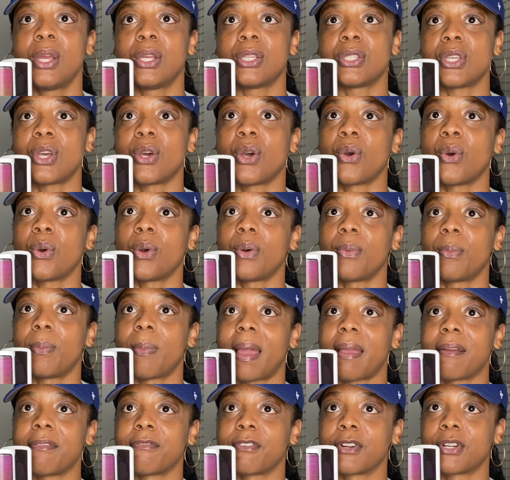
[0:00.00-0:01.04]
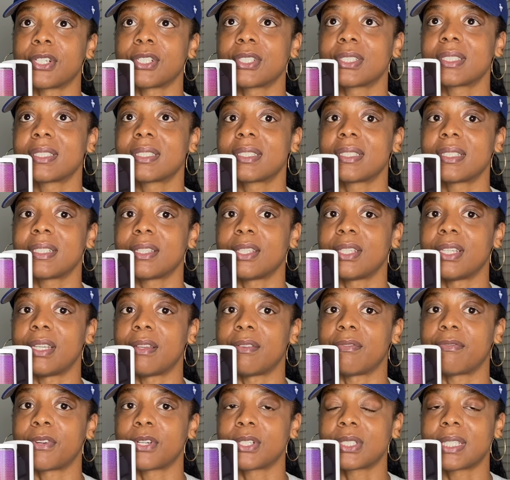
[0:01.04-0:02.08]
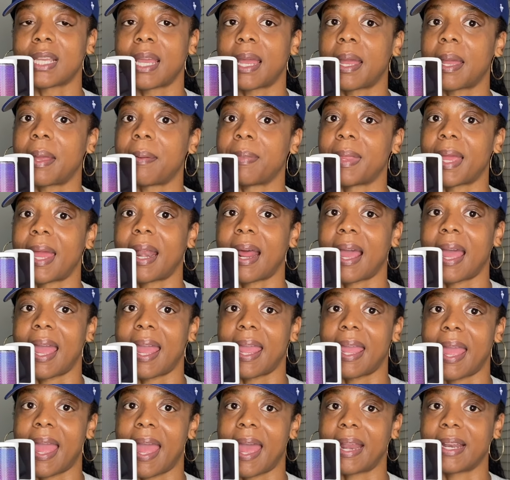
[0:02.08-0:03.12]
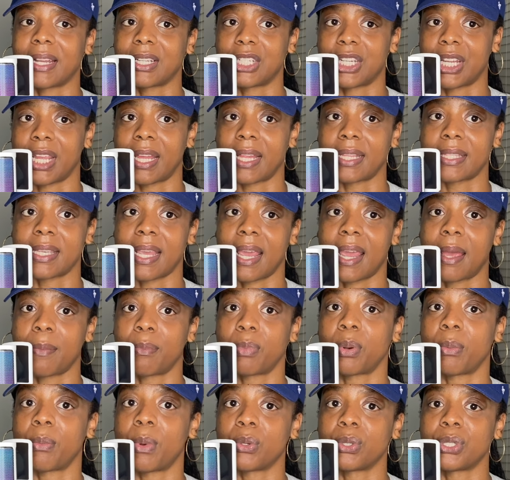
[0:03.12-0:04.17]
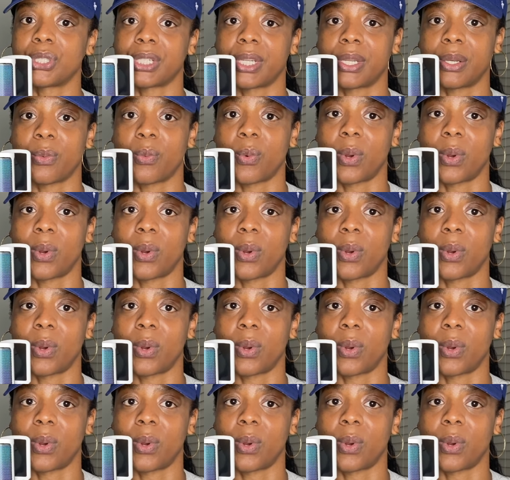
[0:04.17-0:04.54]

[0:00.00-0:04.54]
So my first, the first time that I had a chance at promotion